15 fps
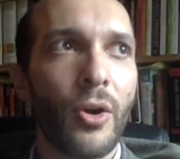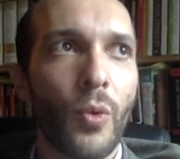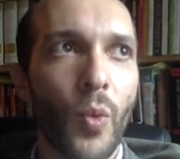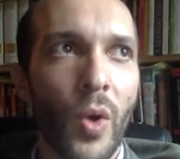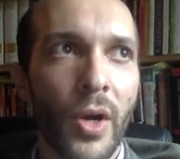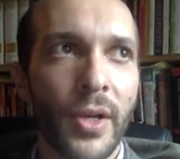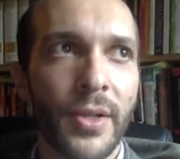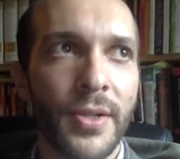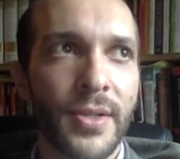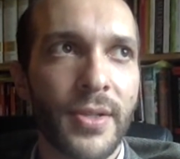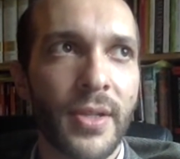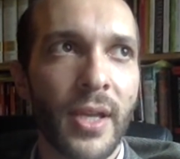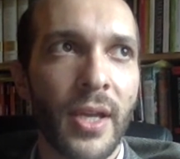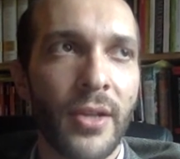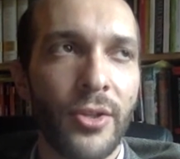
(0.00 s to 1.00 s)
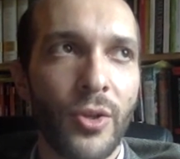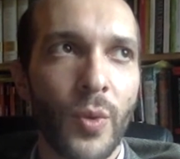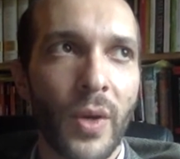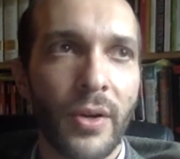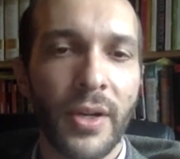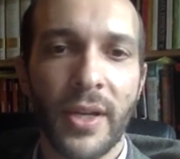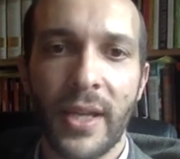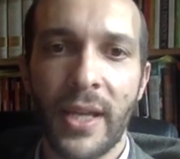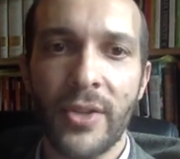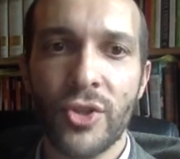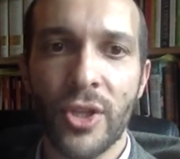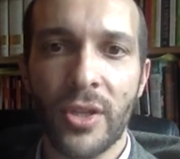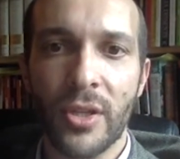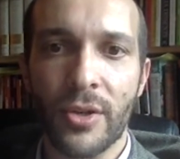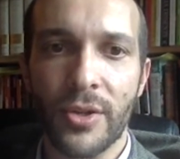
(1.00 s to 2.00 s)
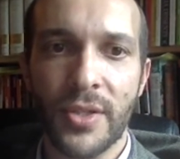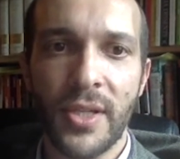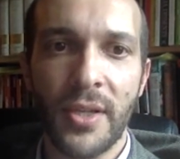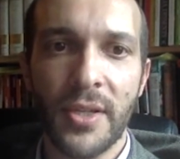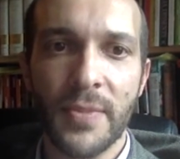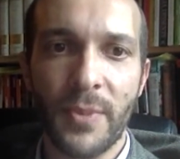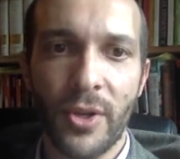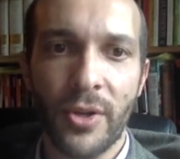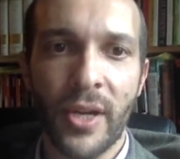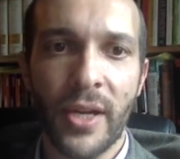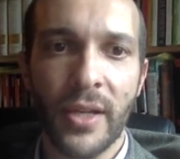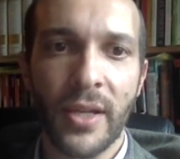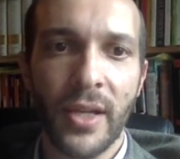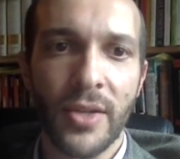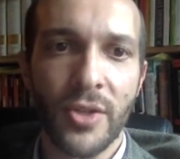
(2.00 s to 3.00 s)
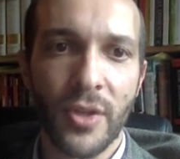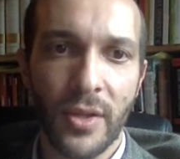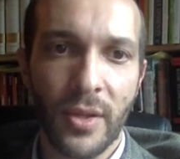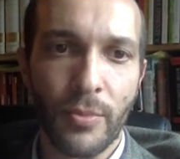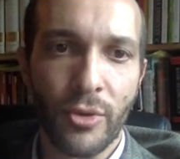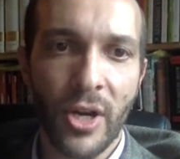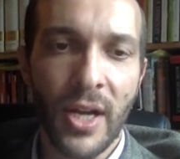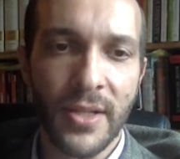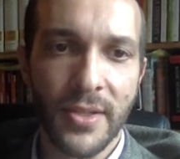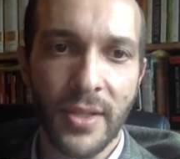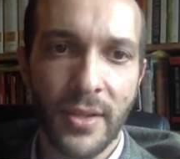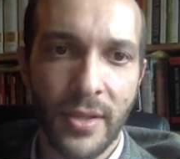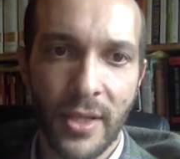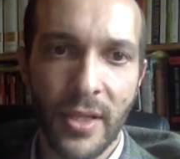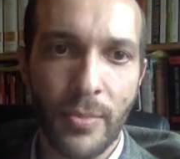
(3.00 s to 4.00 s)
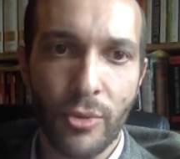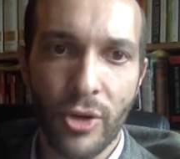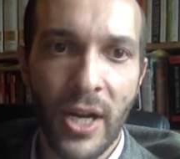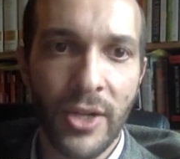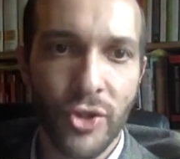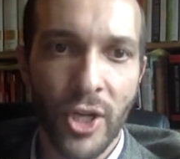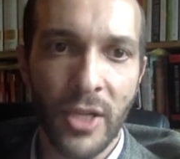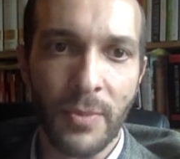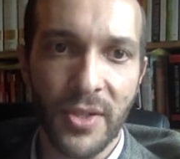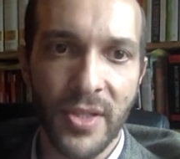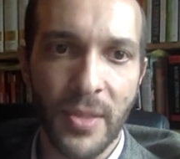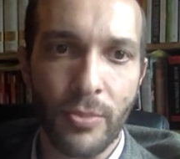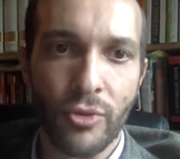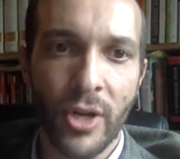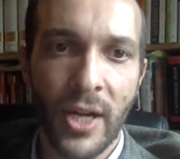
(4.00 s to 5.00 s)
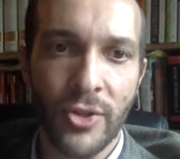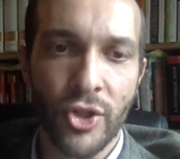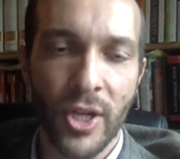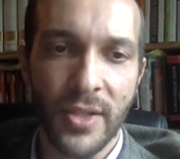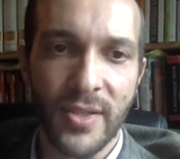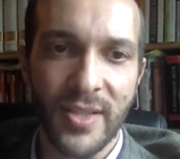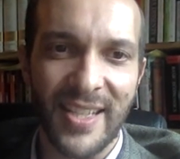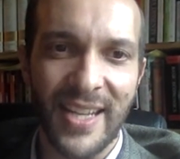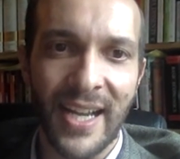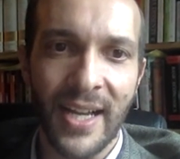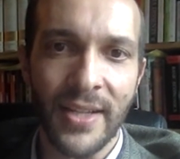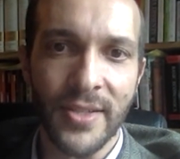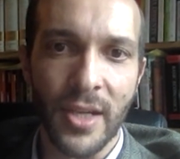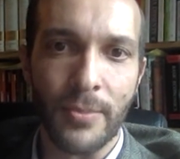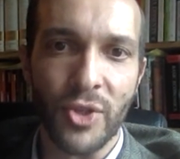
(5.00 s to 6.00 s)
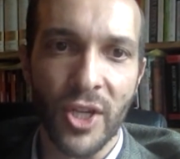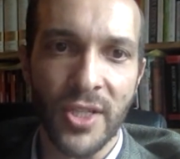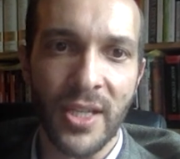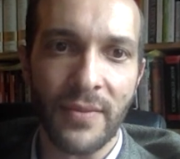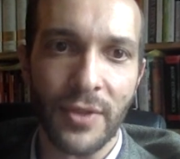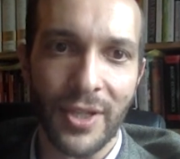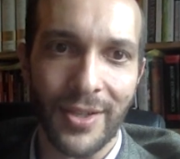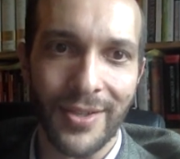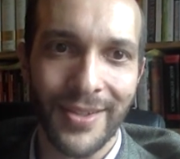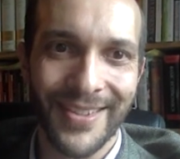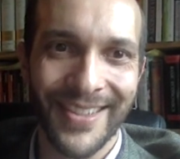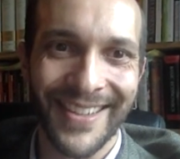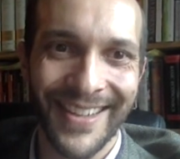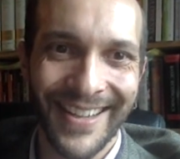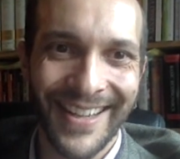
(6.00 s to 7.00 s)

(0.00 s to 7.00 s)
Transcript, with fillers: was that you are engaging in the critiques, but you're not engaging in the process in, in, the project because the project denies objectivity,